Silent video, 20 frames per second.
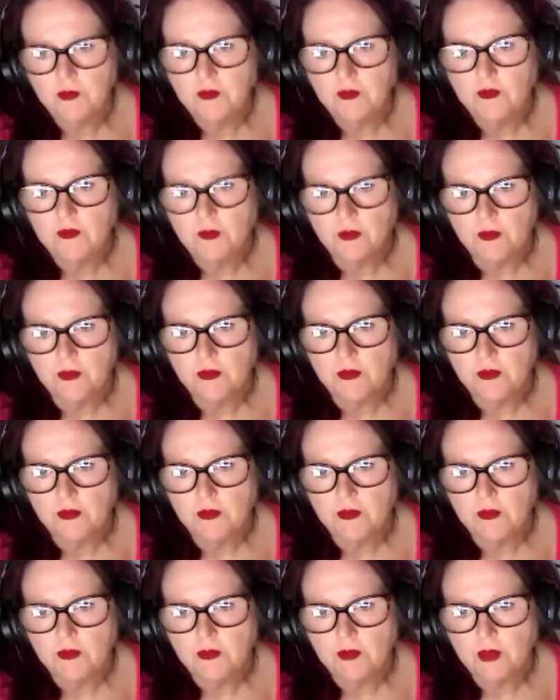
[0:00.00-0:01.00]
it took
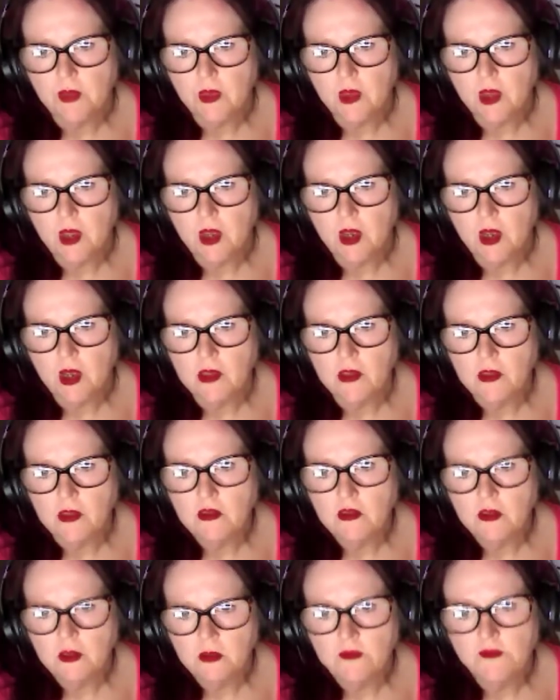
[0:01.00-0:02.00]
me 11
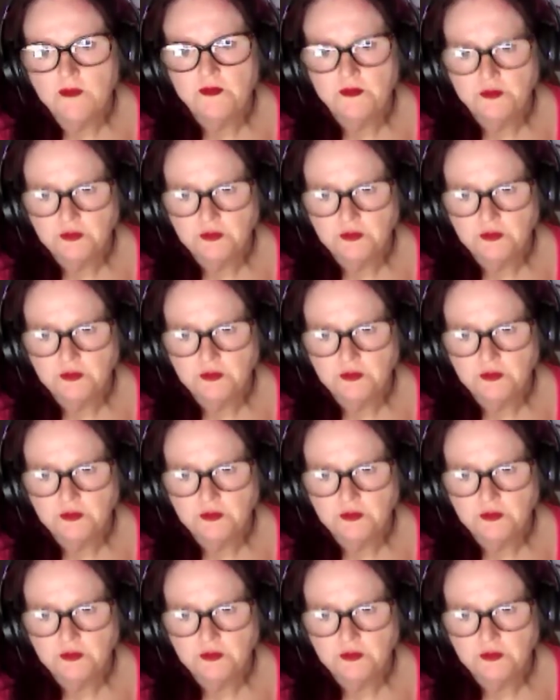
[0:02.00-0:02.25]
years to